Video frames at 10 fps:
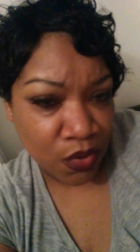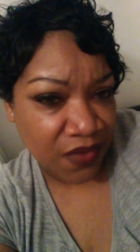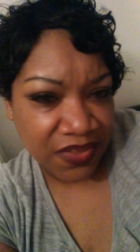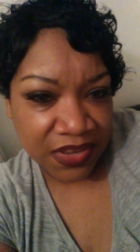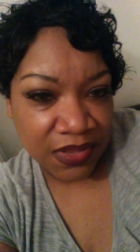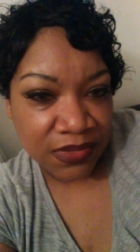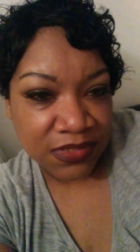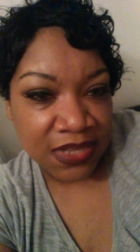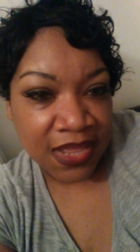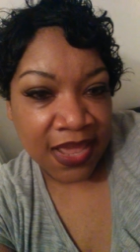
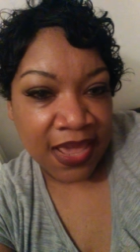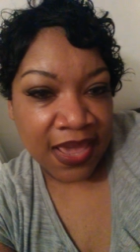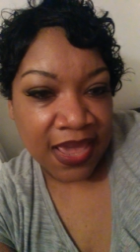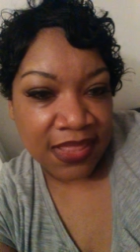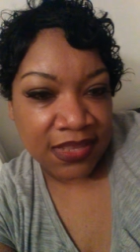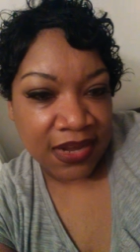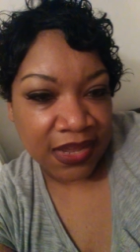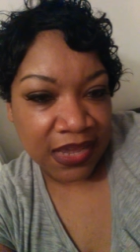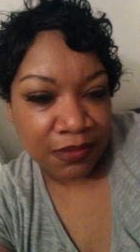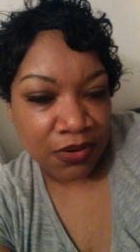videos, and then I
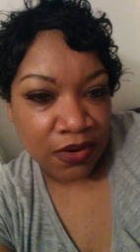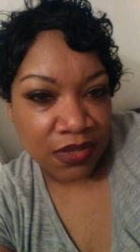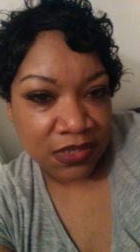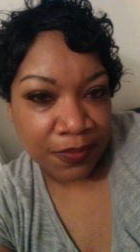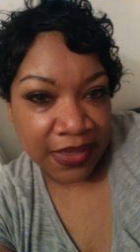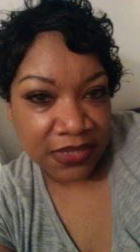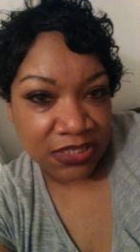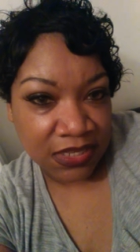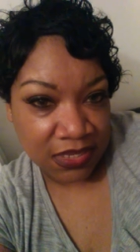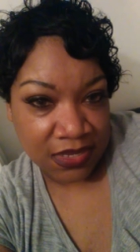came across her page
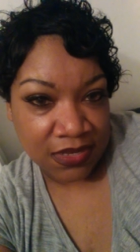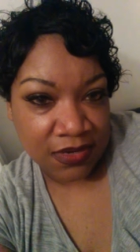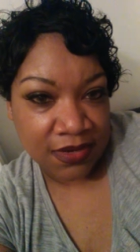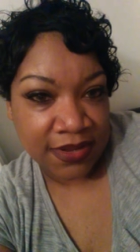again.